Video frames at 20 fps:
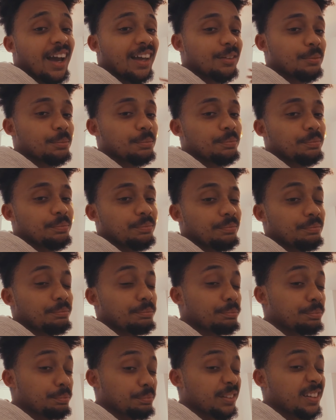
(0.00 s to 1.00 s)
and
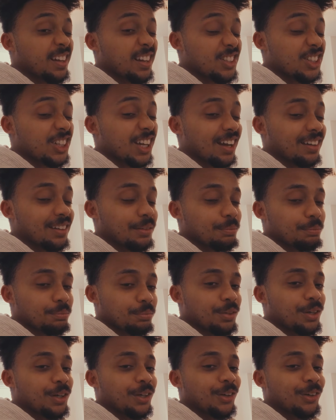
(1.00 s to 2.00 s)
potentially had a
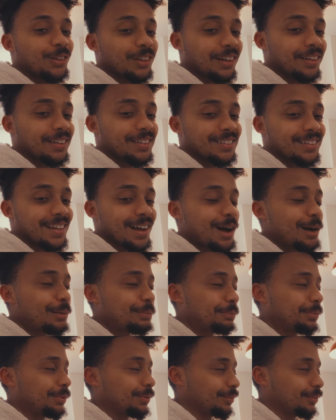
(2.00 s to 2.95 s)
good light setup,